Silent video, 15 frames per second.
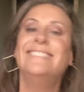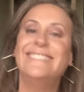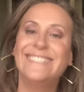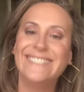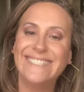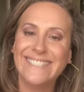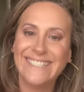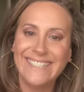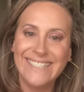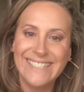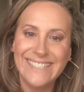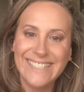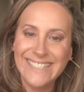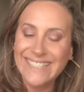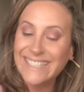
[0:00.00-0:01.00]

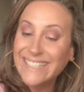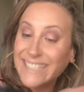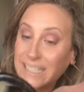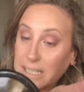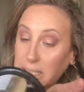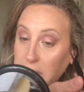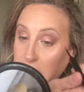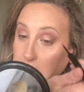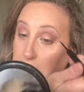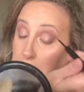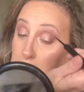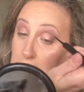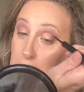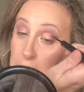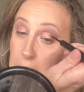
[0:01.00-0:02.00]

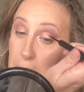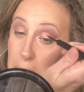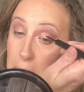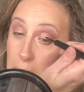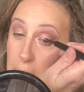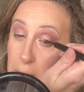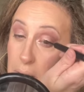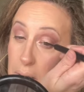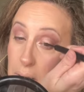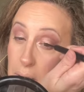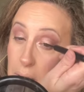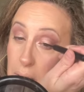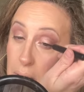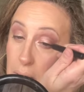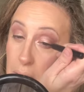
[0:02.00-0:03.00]

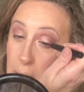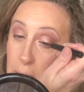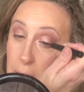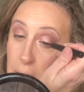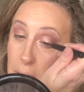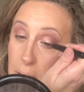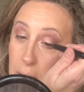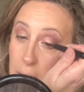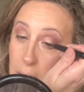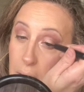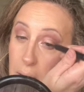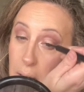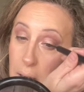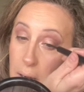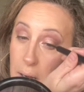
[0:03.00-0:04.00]

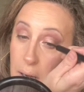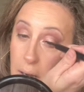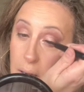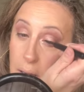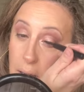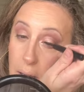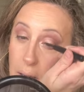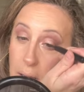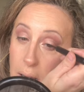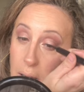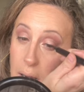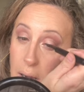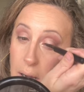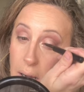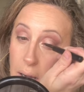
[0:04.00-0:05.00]

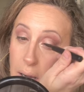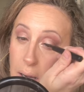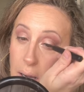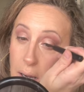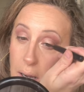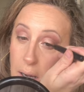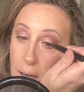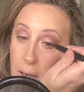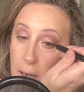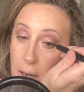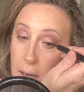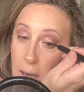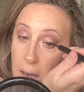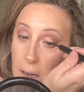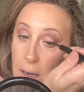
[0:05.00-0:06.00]

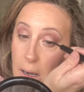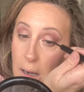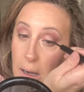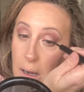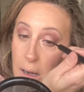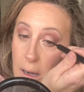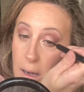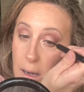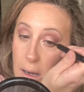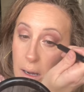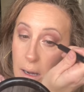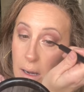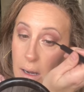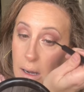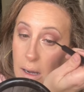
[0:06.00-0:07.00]

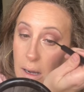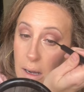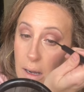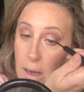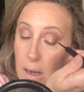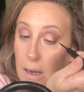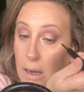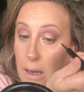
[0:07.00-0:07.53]
No one is speaking in this clip.